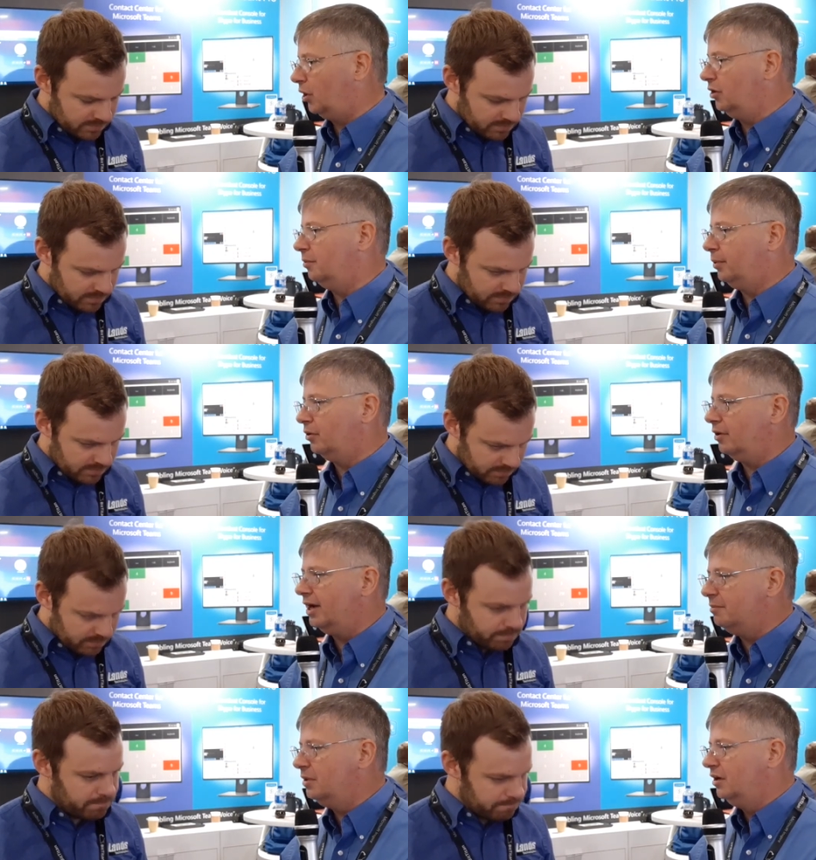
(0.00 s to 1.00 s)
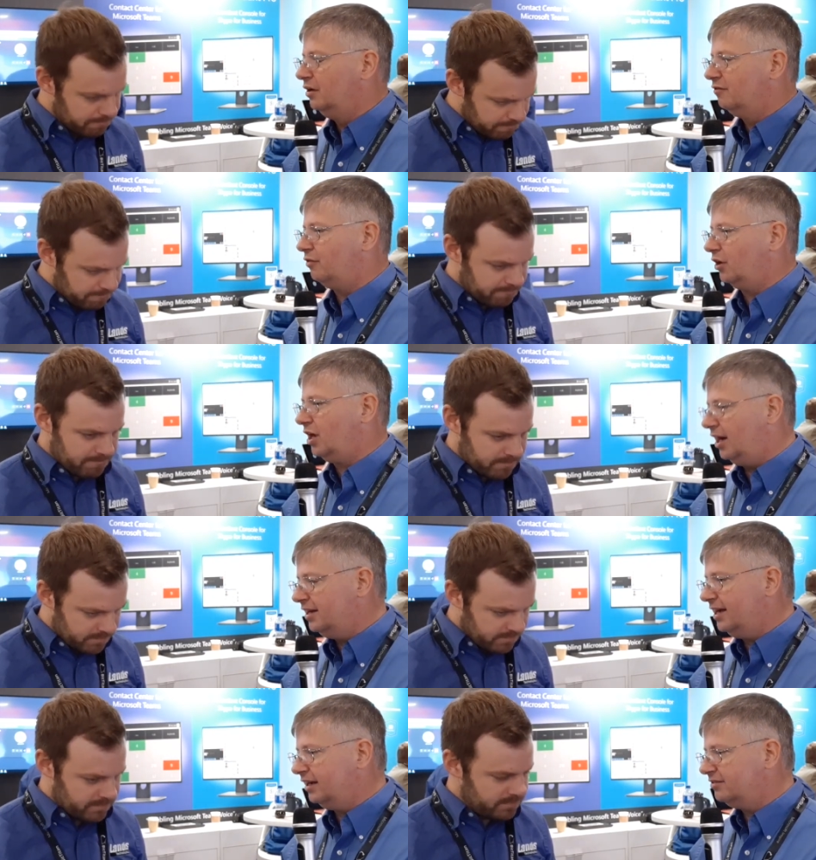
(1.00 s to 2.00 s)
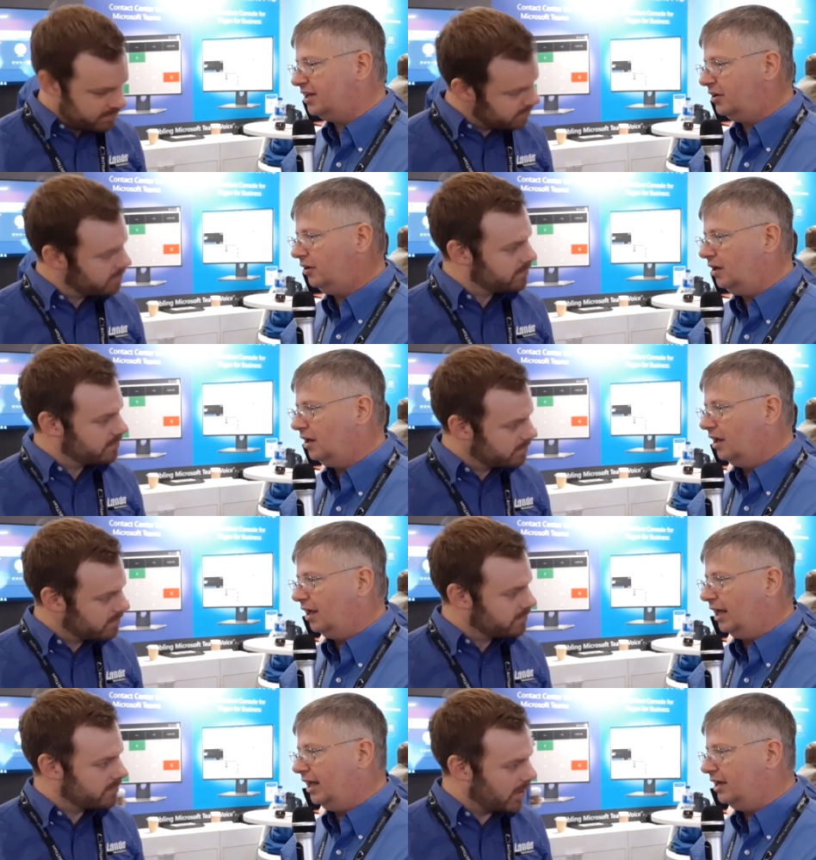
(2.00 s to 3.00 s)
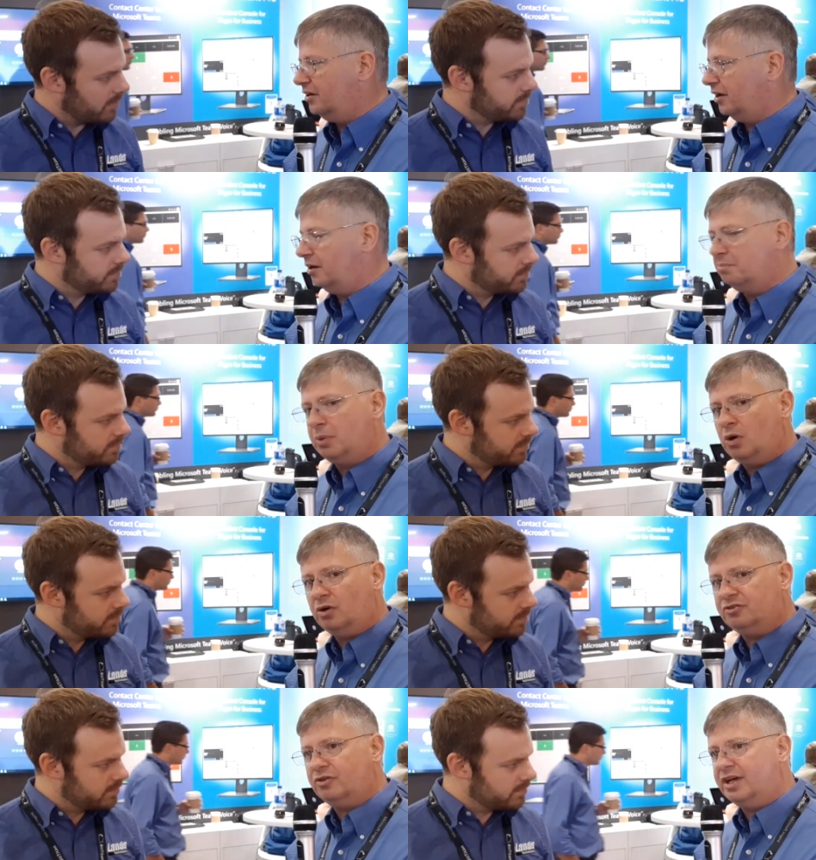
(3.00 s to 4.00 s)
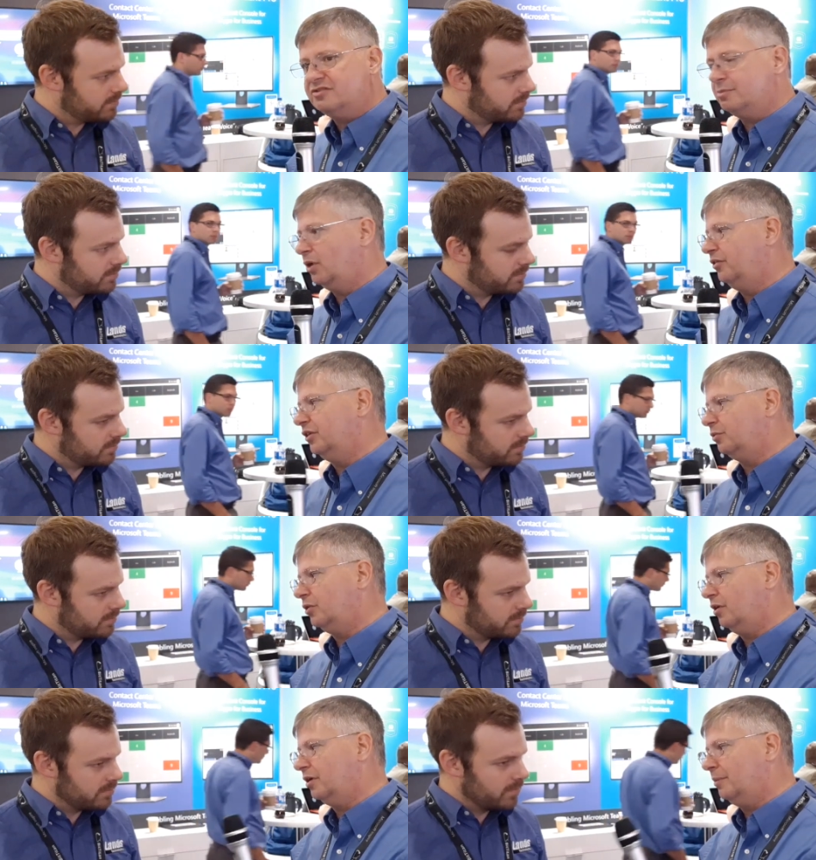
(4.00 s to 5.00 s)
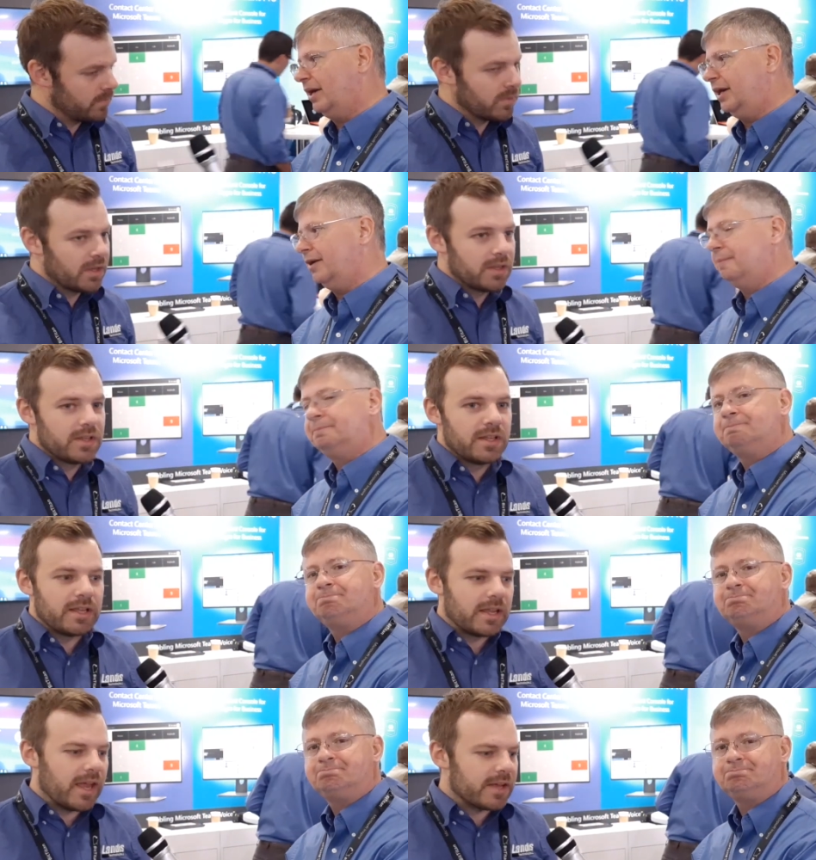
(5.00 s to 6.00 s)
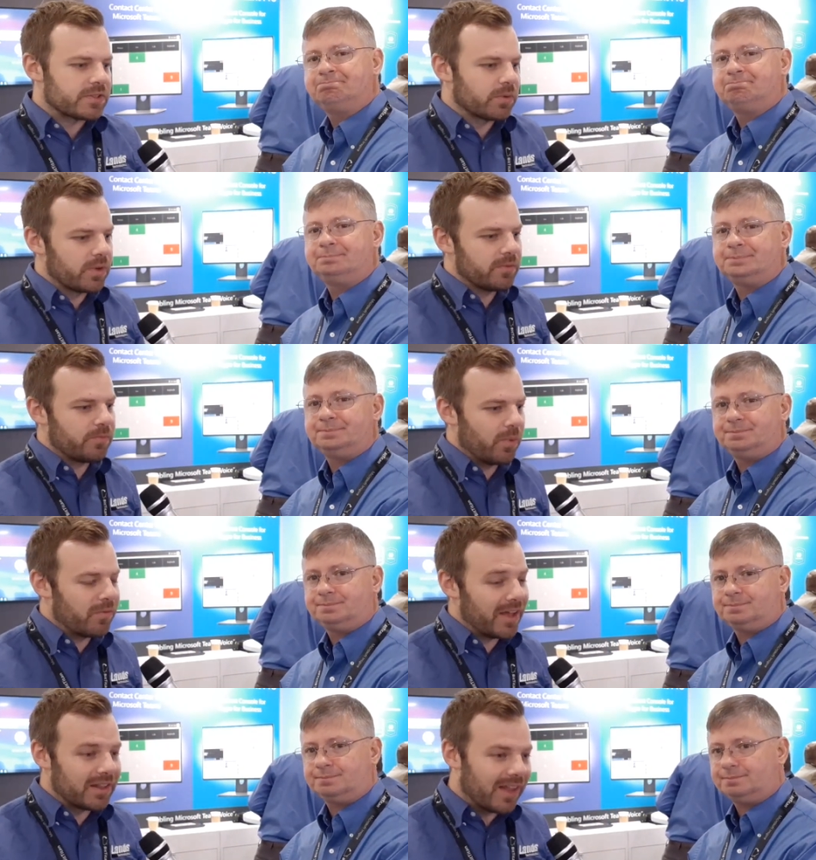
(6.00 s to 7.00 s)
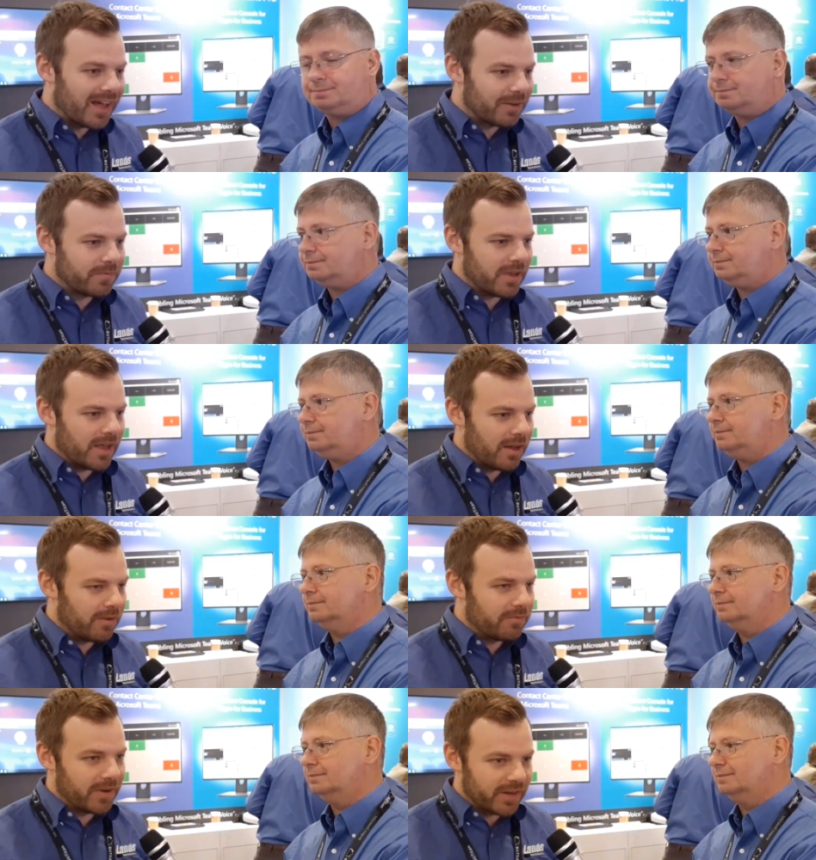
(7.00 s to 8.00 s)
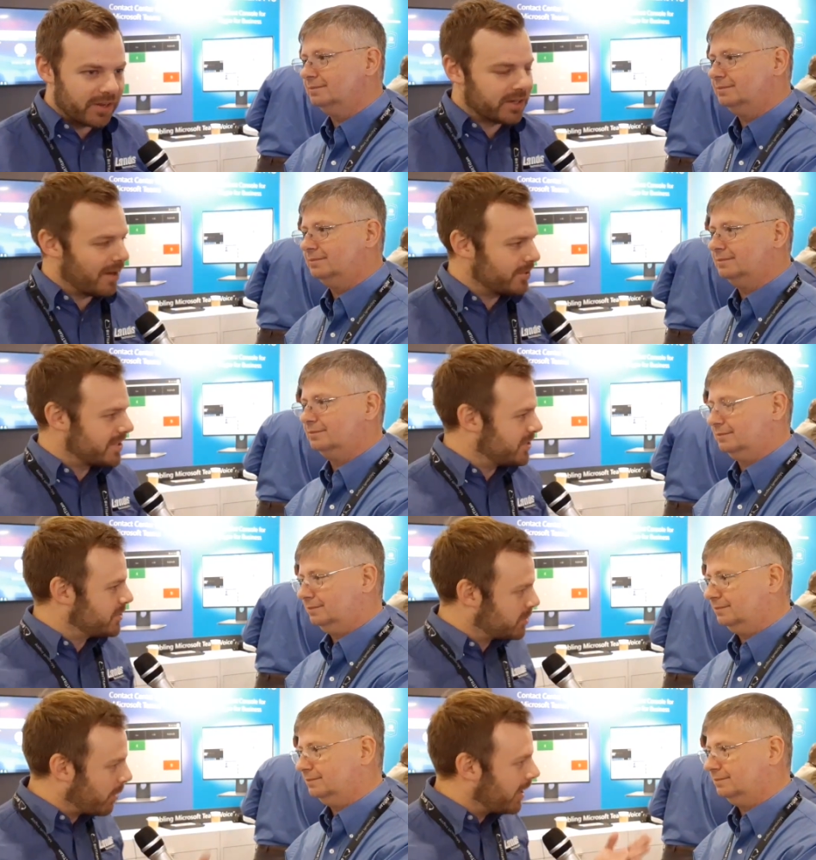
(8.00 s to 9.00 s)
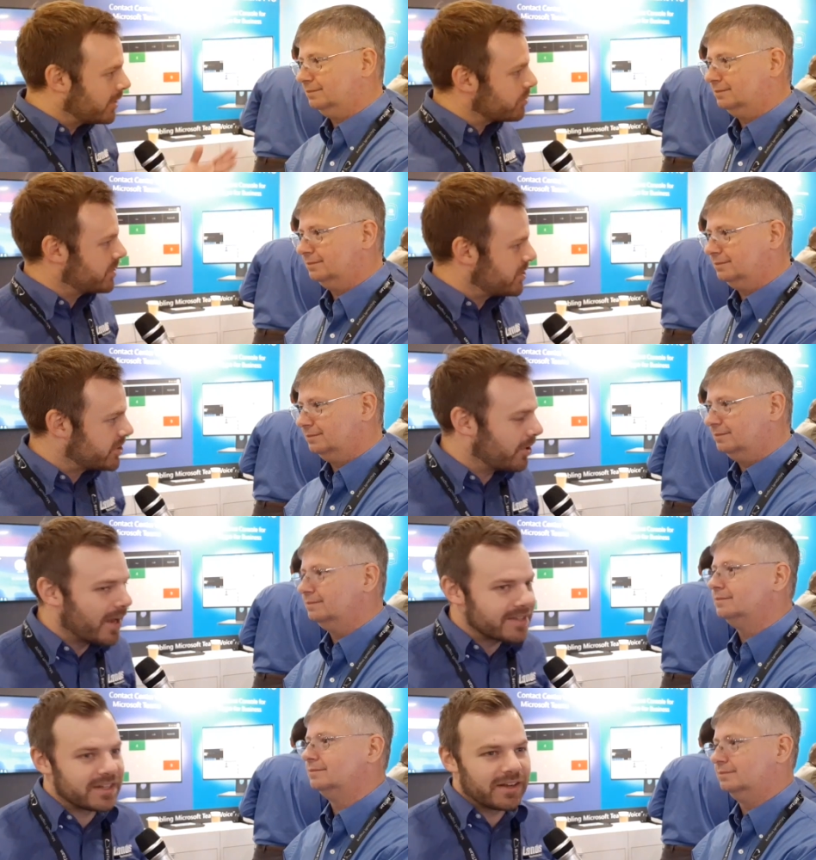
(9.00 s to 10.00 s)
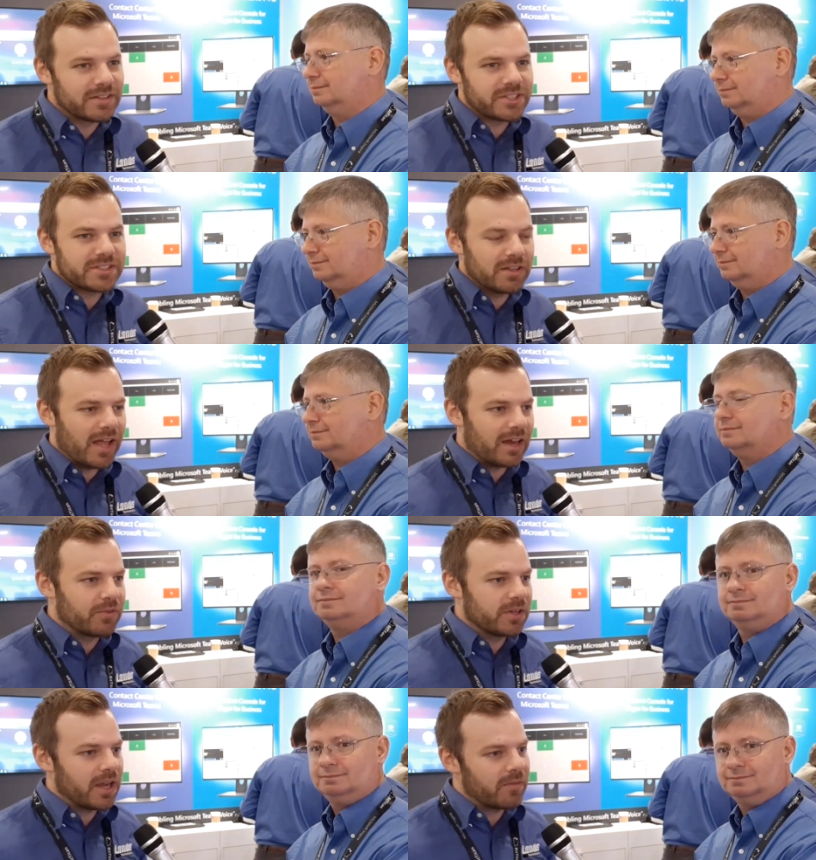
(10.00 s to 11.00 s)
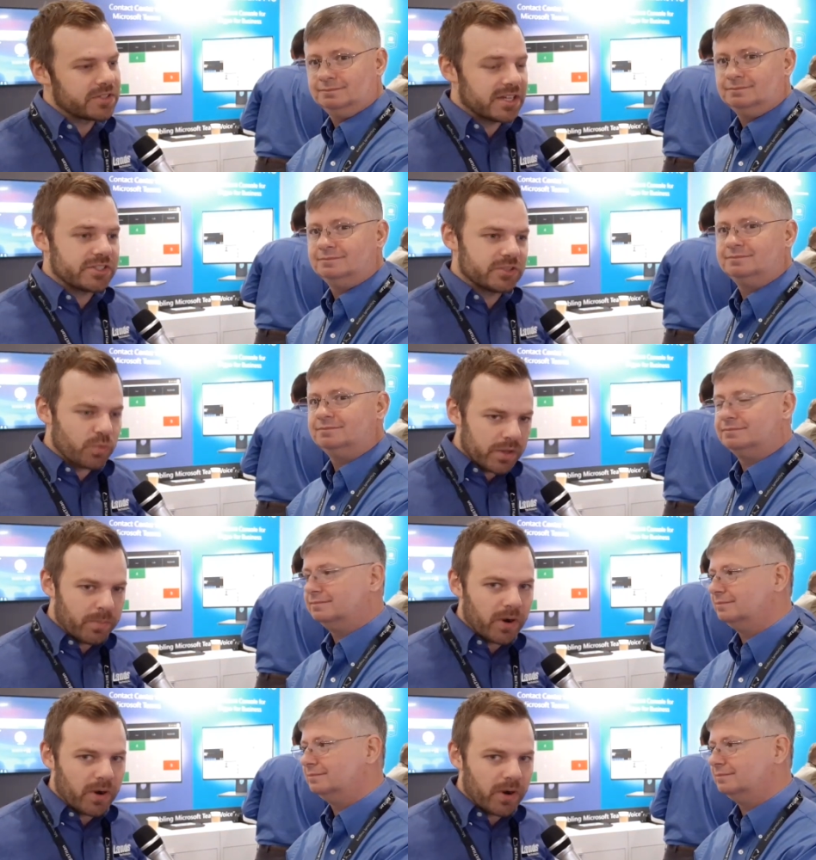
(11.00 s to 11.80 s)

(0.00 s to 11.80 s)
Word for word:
Speaker 1: Partner Program for Contact Center. And um, Paul also has some other things we're talking about.
Speaker 2: Yeah, so we've we've had a lot of uh, very good conversations. It's been an interesting show, hasn't it? Just a lot of good conversations with